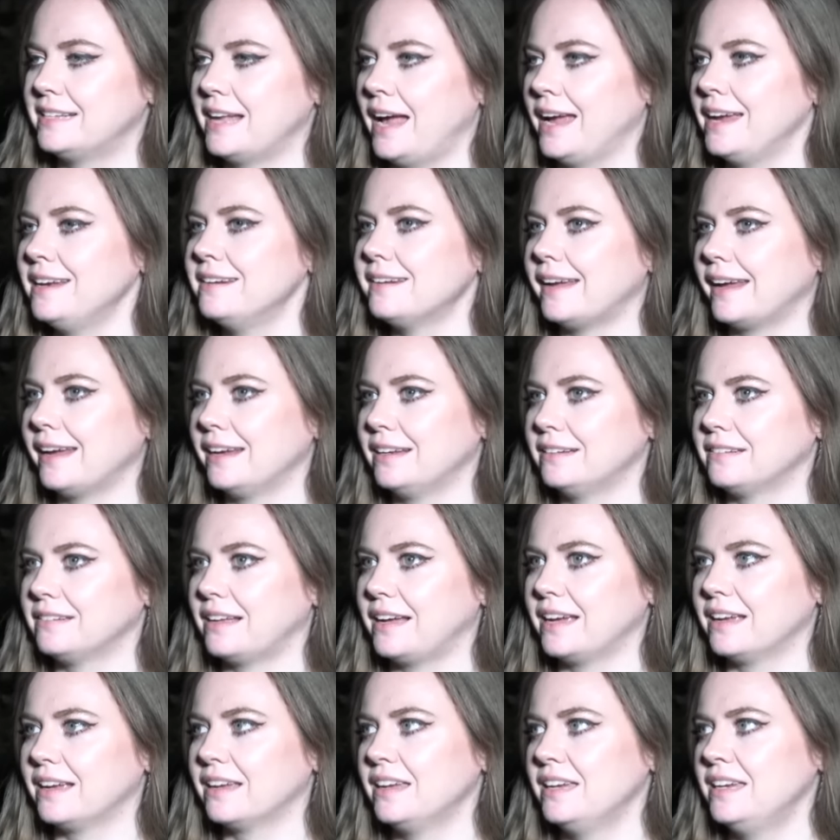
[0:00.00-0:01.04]
heyday,
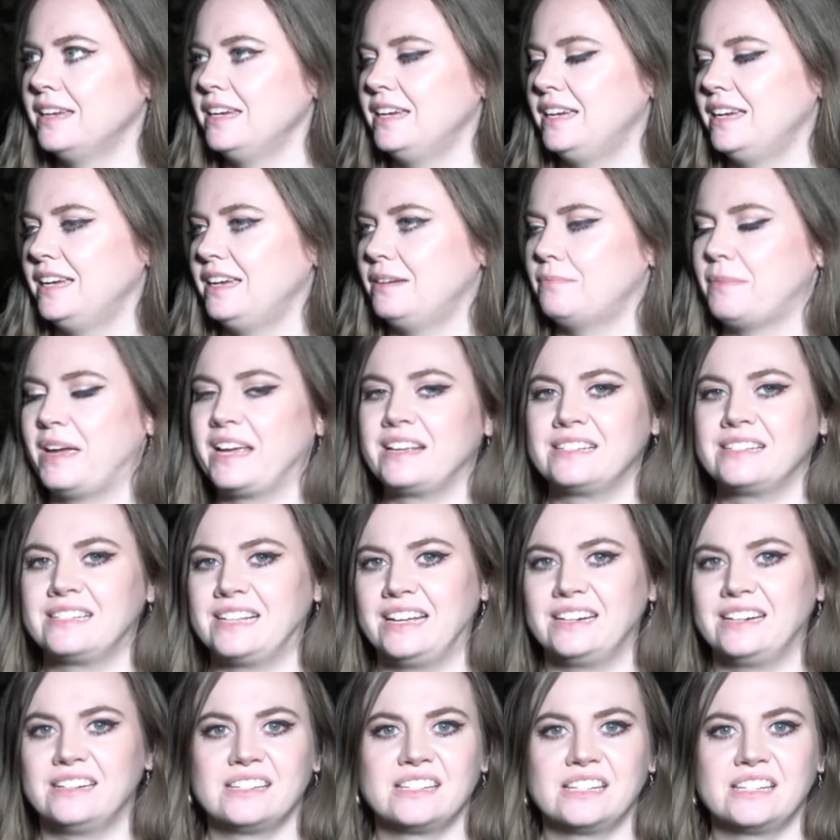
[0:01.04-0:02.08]
like it makes
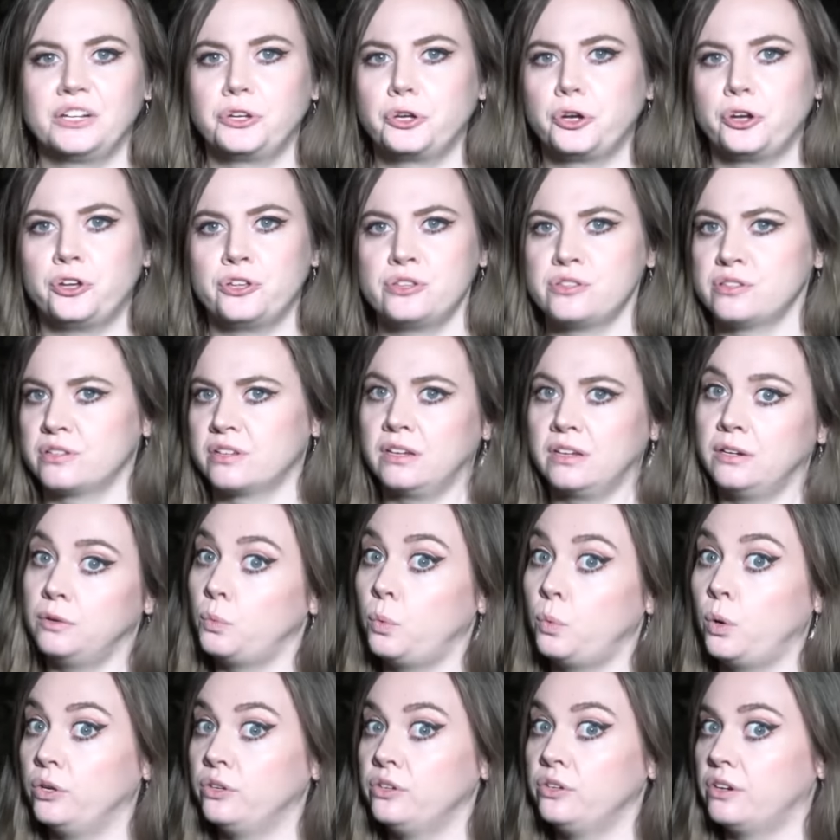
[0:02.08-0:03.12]
sense, and ghosts can
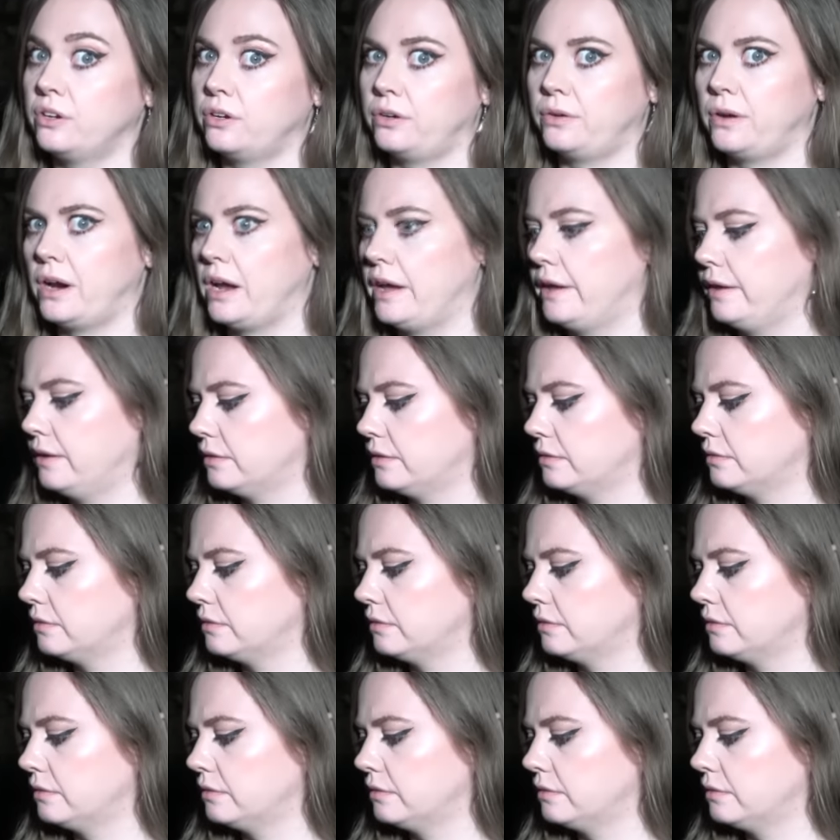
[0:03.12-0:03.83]
wander, right?